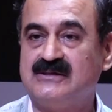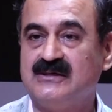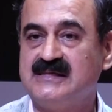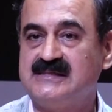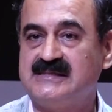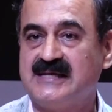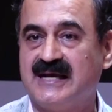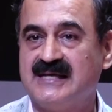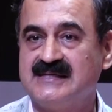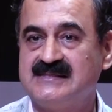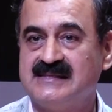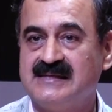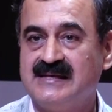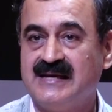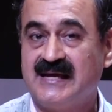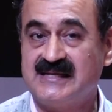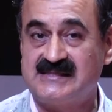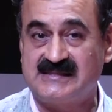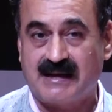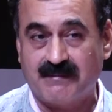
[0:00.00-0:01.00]
and it actually
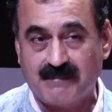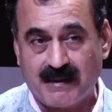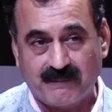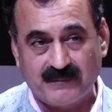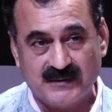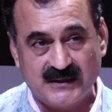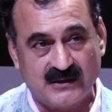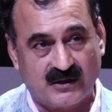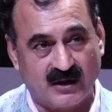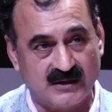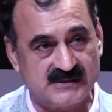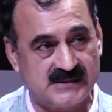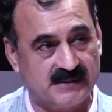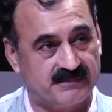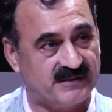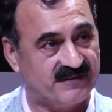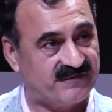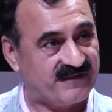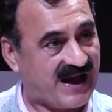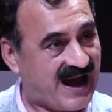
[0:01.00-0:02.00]
says it's come up
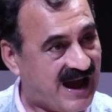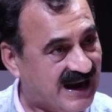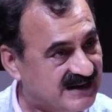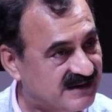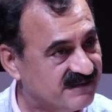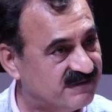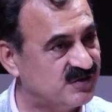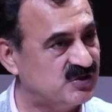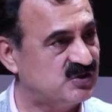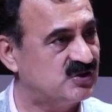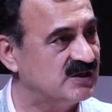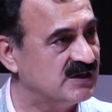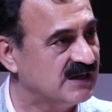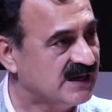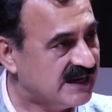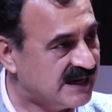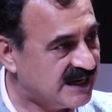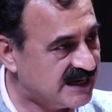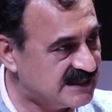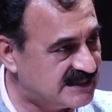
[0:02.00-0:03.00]
with the concept of
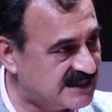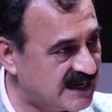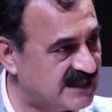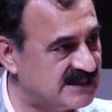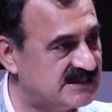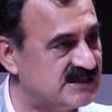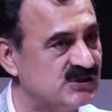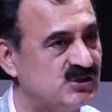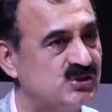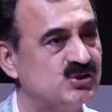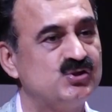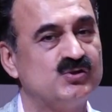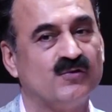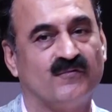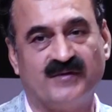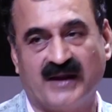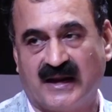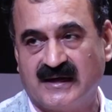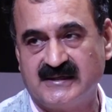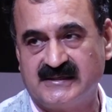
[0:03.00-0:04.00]
artificial
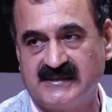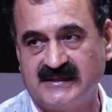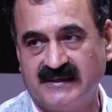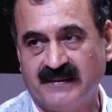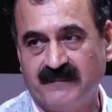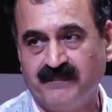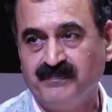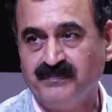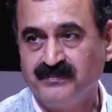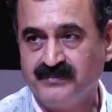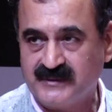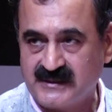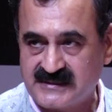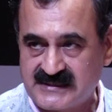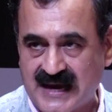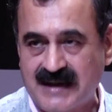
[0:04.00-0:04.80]
intelligence sovereignty.